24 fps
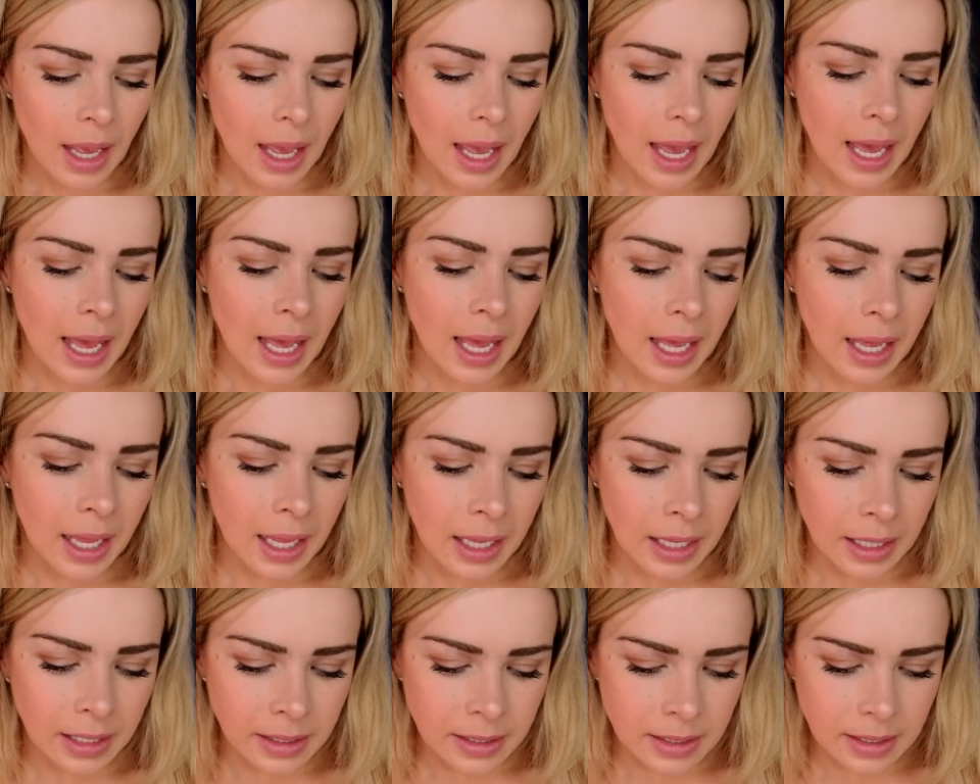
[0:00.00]

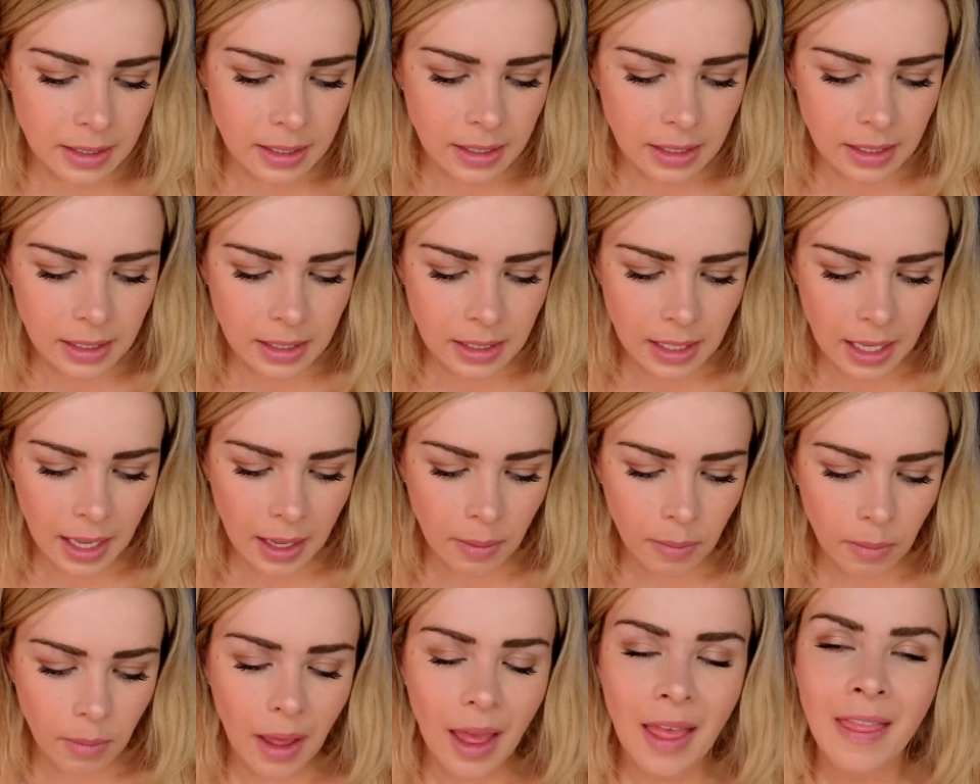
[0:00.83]
And
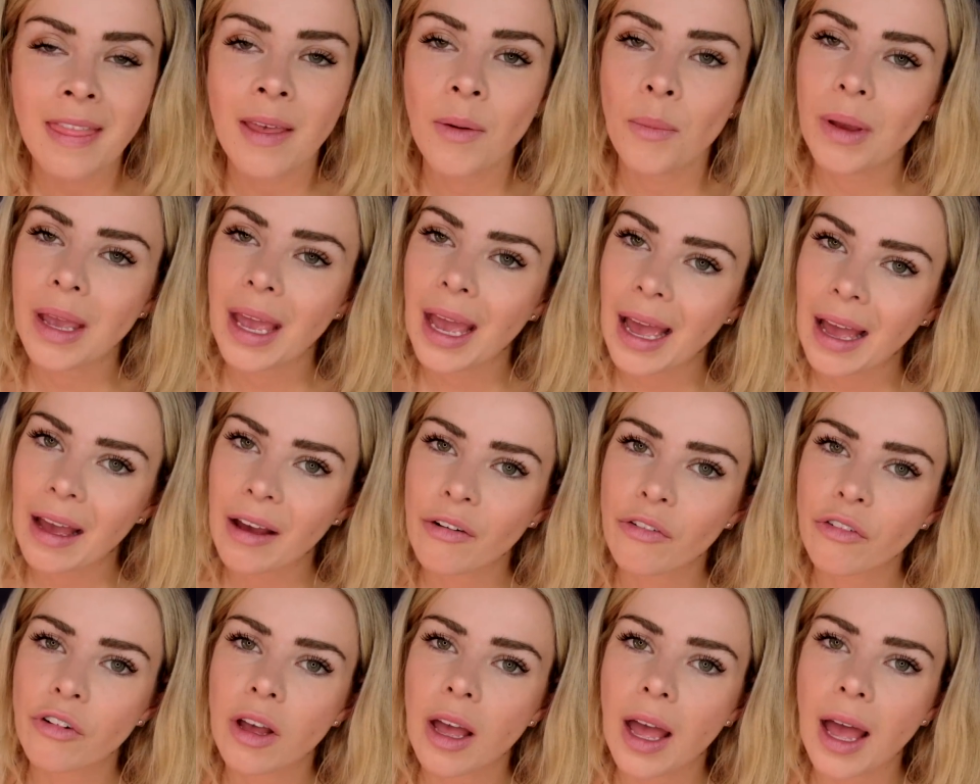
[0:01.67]
yep, and then we
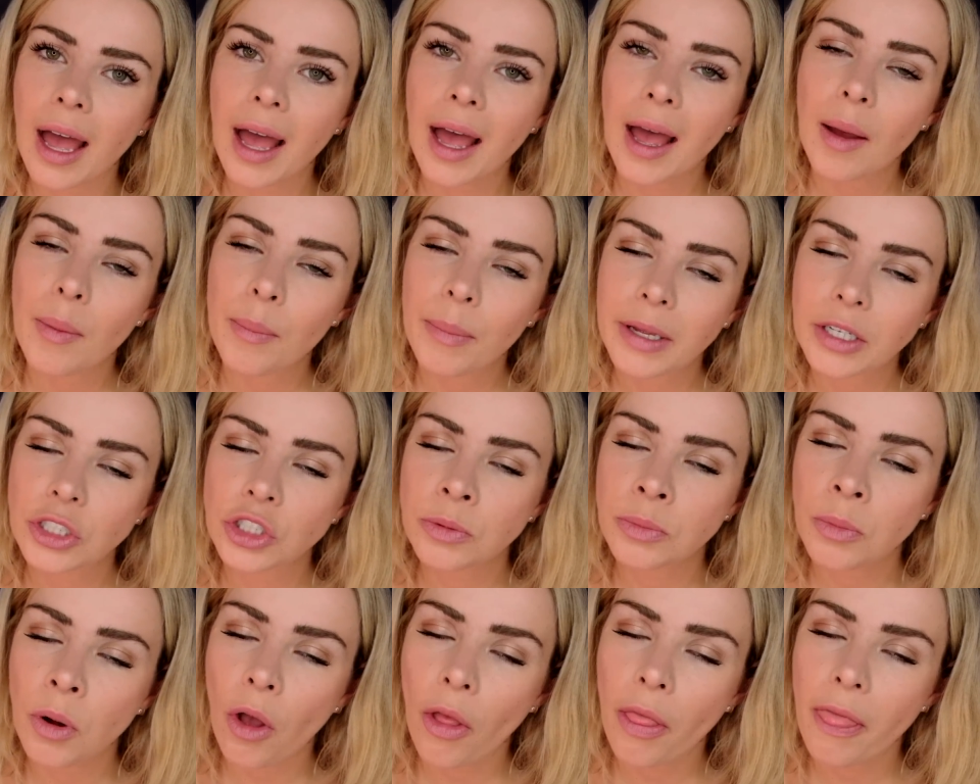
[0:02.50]
have a
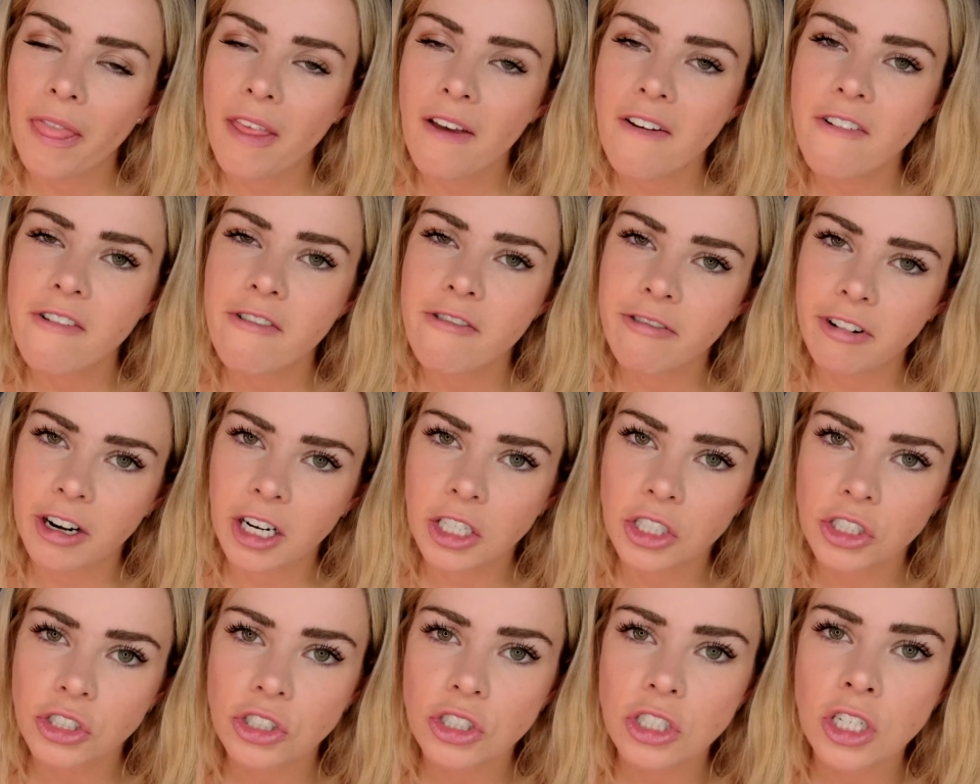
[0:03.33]
bedroom on the
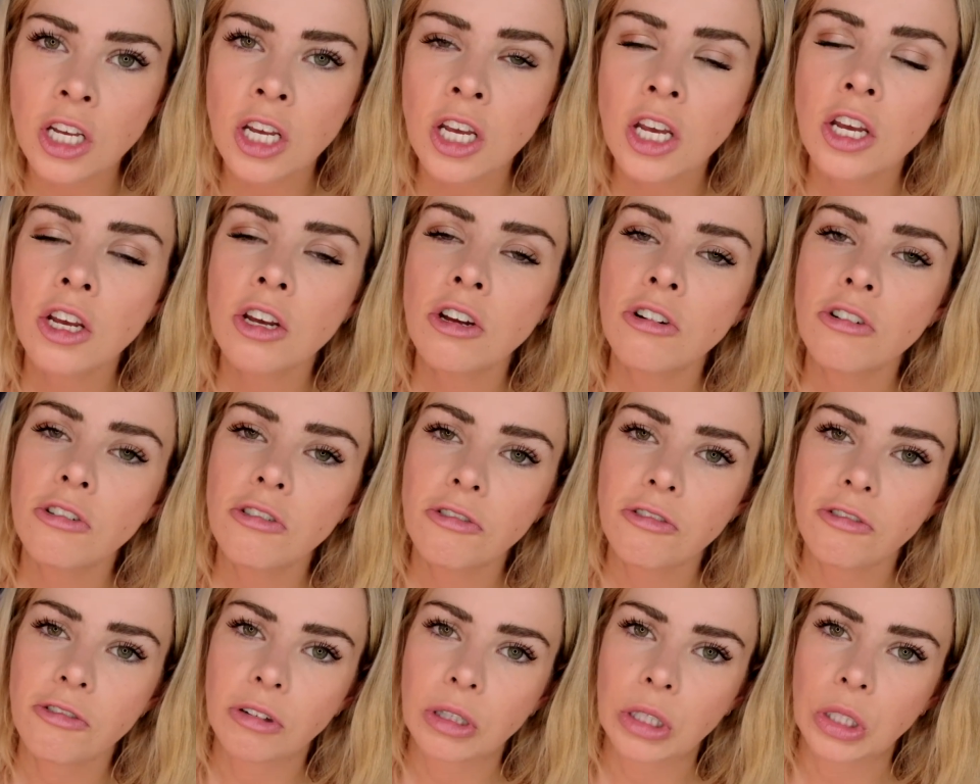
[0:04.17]
first
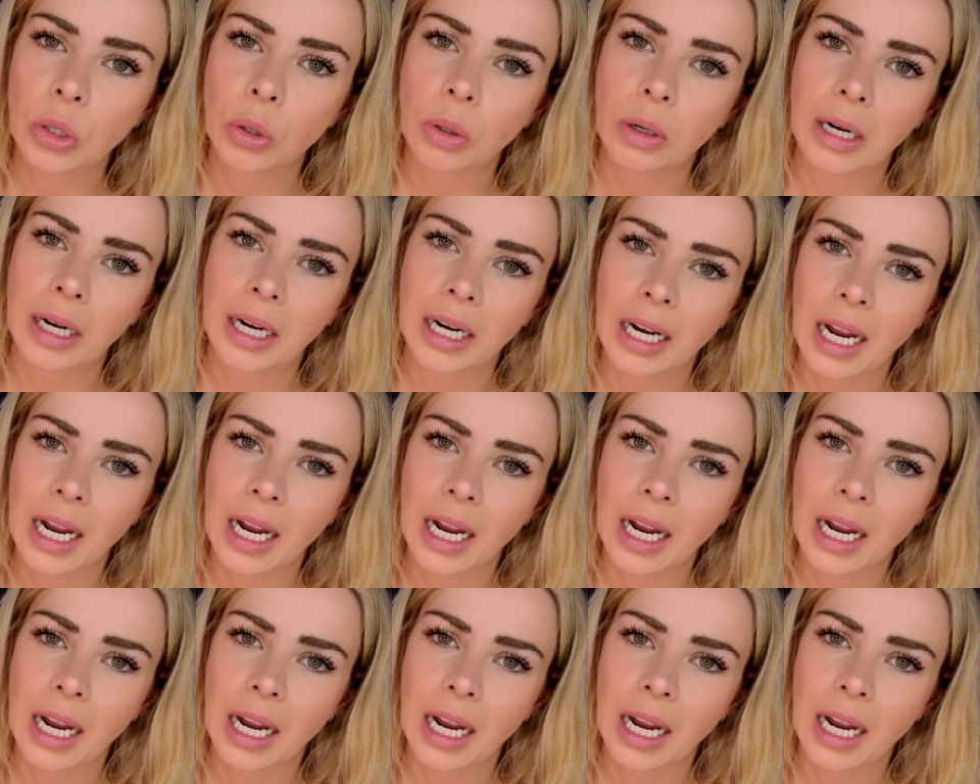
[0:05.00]
floor.